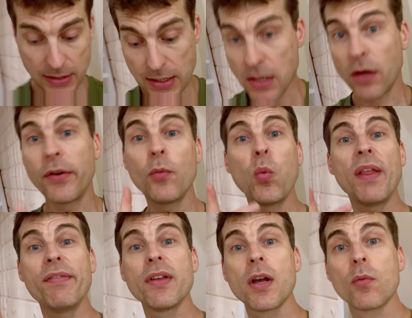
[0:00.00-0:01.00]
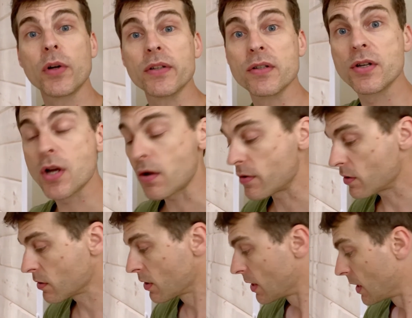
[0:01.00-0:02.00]
Oh, no, one thing I wanted to show
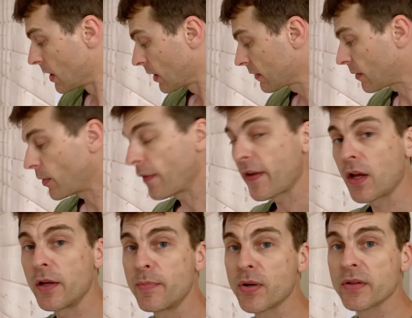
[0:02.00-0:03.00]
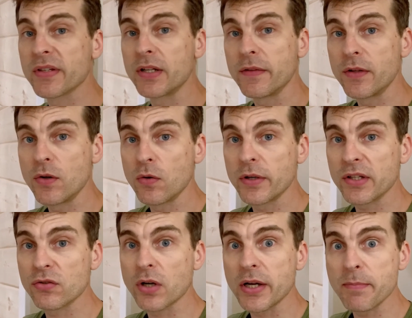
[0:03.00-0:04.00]
you, because I'm not the only person in the
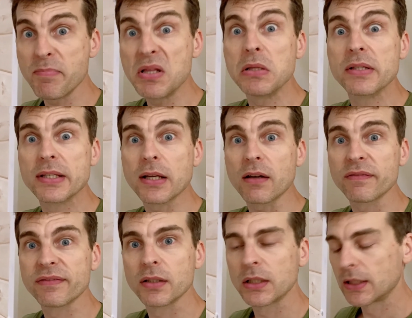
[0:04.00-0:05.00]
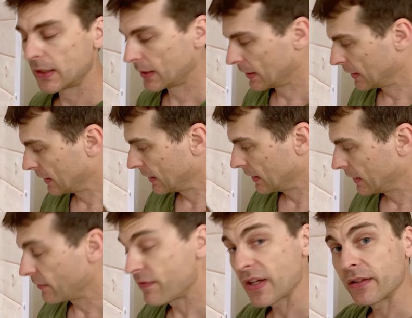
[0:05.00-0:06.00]
Nordics trying to build stuff.
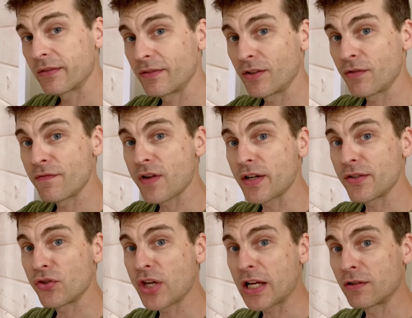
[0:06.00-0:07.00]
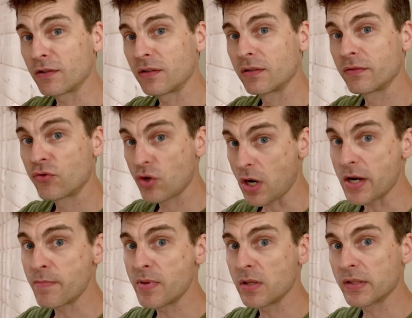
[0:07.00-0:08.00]
In fact, you can find his channel trying
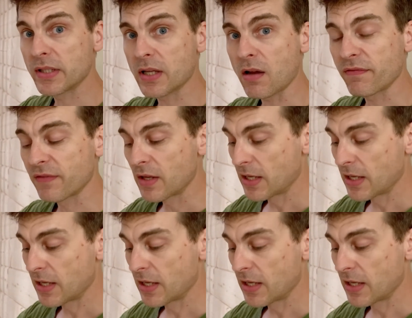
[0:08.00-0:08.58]
to build stuff.